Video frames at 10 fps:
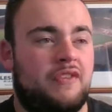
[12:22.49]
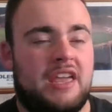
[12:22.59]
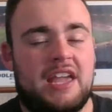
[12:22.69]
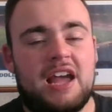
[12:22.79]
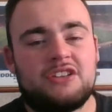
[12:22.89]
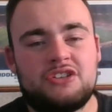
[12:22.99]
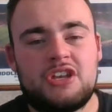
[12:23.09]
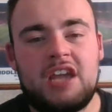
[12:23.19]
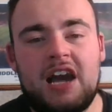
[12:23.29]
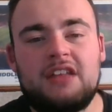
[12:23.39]
Like, he can't
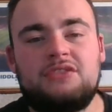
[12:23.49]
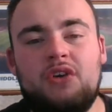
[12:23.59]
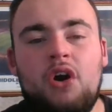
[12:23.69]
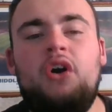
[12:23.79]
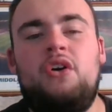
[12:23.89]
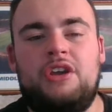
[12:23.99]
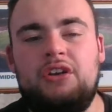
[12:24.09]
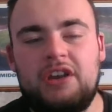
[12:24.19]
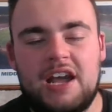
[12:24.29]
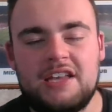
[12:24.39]
score. You
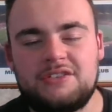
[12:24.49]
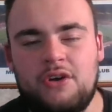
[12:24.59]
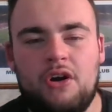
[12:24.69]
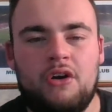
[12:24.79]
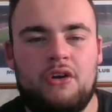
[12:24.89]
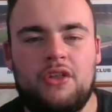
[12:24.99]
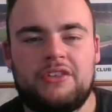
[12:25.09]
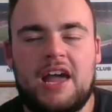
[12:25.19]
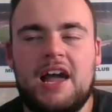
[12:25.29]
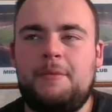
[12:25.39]
know, he can't score all the
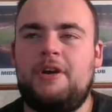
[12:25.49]
time.